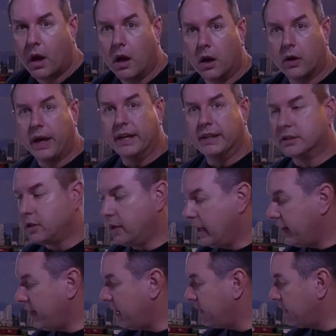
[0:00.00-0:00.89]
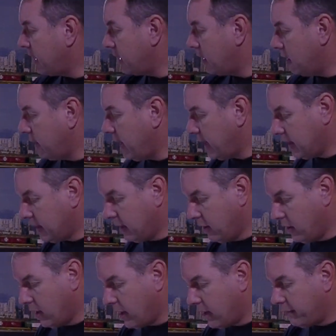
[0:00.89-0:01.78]
Okay, so now that I've got all that
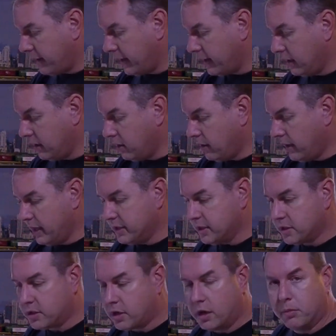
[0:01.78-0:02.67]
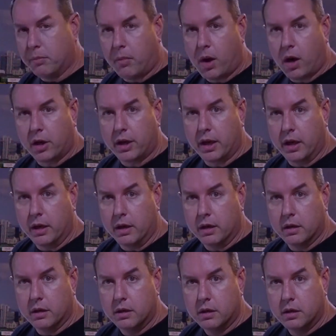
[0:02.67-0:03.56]
cleared off, I can go ahead and start
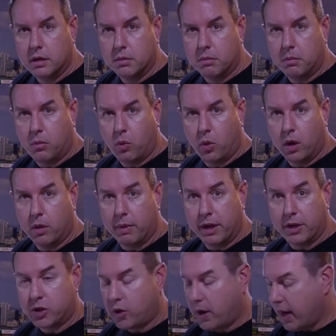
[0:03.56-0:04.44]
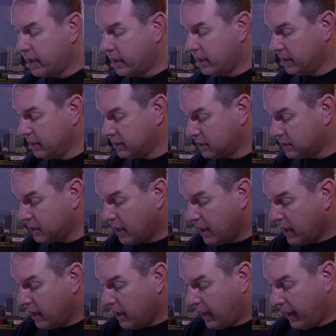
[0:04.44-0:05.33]
marking where my track is.
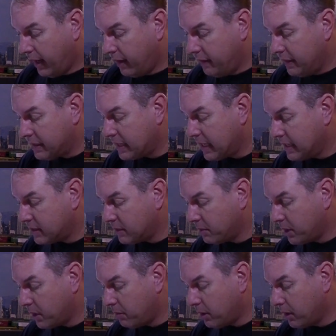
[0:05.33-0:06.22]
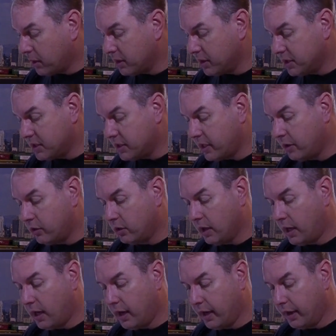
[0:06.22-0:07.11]
And in this case, I'm going to mark the center
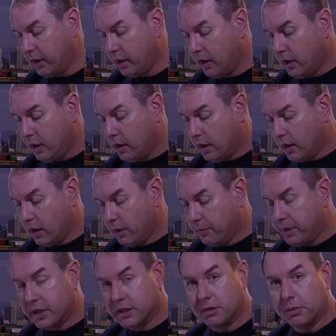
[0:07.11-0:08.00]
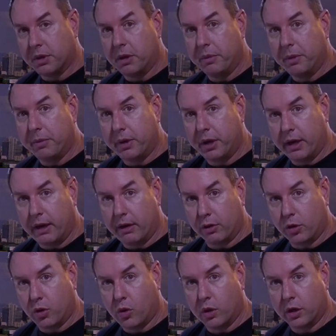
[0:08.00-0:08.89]
line because I'm going to be putting on
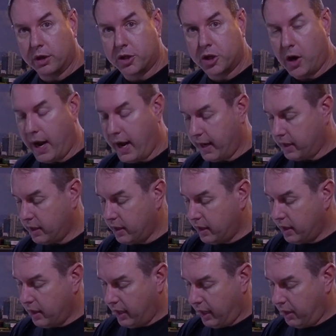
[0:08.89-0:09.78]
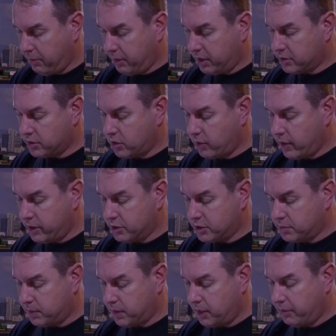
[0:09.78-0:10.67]
a cork track, and because of the way you
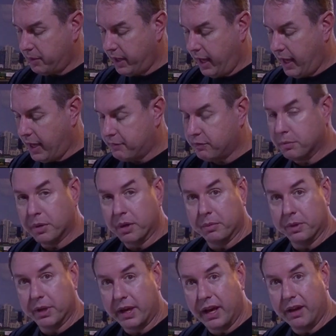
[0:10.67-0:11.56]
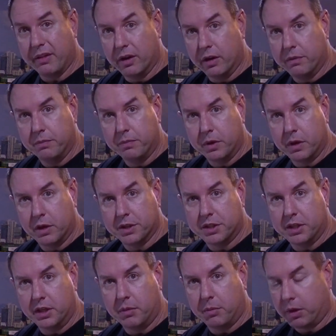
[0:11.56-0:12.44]
split them in half and put them together, you
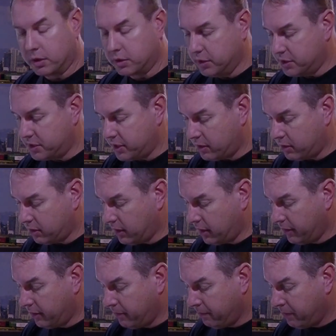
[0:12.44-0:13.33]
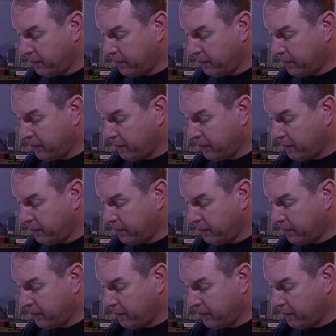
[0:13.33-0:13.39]
just need to mark the center line.